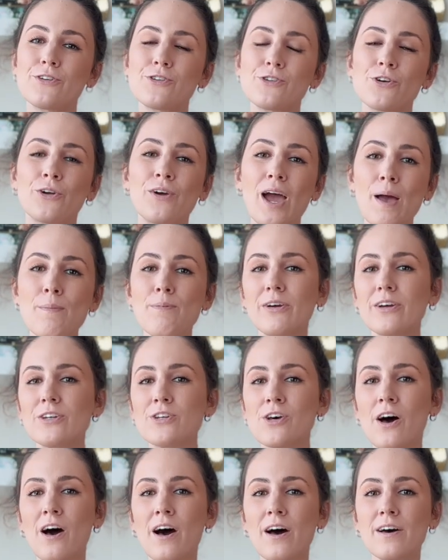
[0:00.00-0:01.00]
So grab your
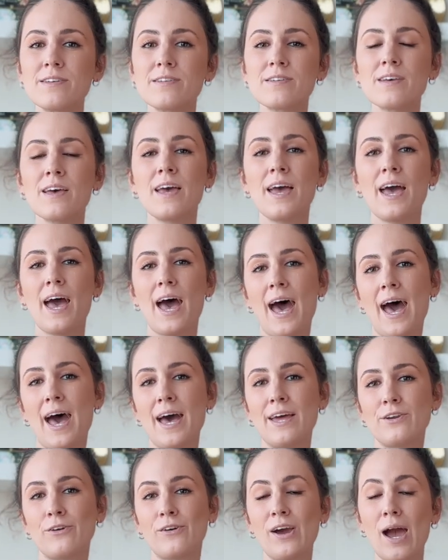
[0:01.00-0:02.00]
guitars
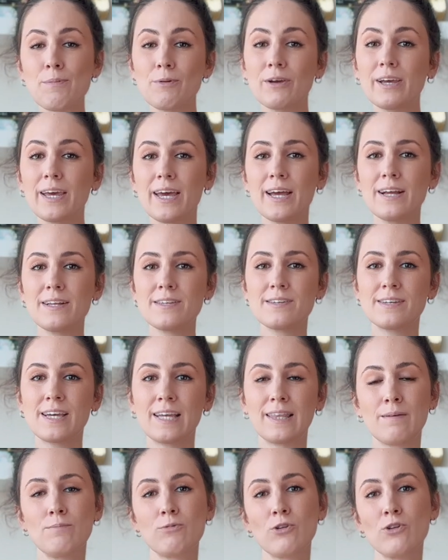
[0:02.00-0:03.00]
and grab your kids,
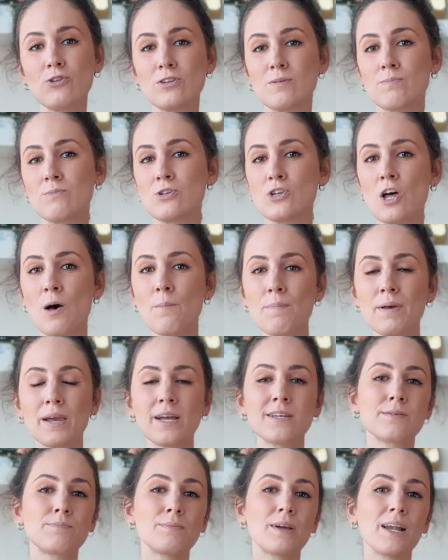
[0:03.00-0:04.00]
get them to do some stomping
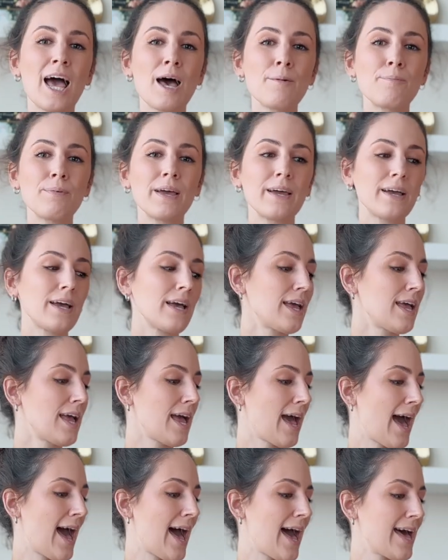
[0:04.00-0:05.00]
and some clapping,
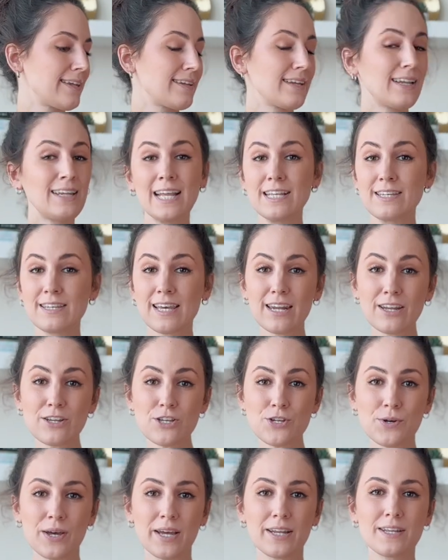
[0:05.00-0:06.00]
and let's get
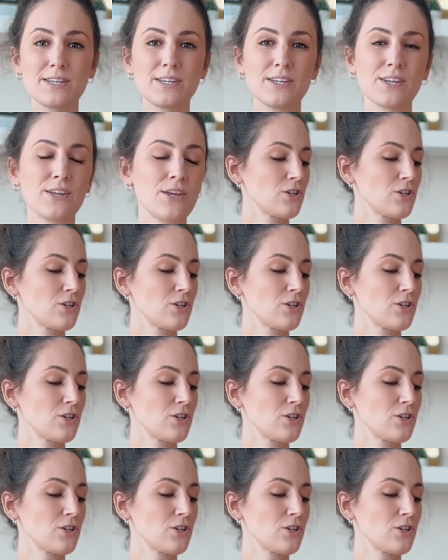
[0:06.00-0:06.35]
into it.